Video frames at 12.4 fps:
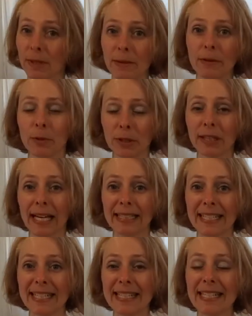will
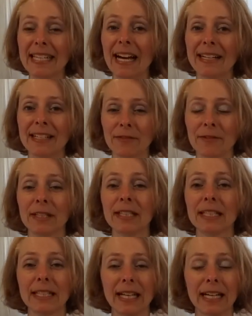likely see a
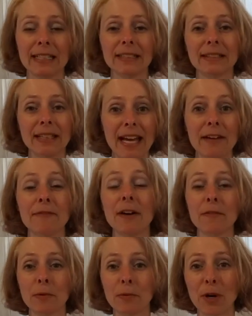different life
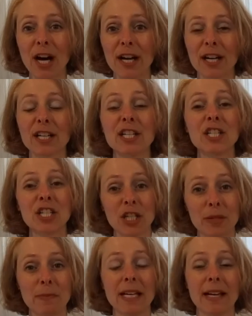of the product,
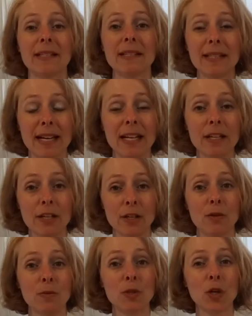just because it's getting
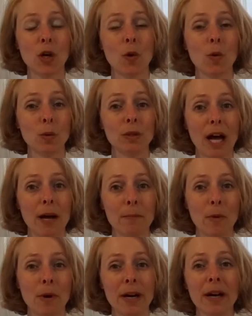used a whole lot
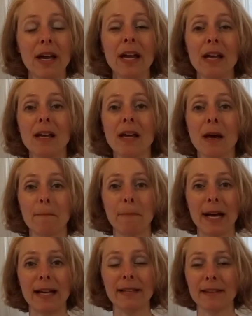more.
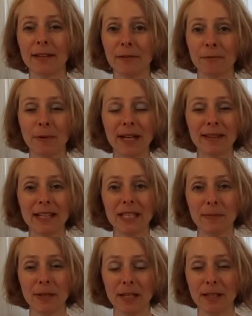but the one that's being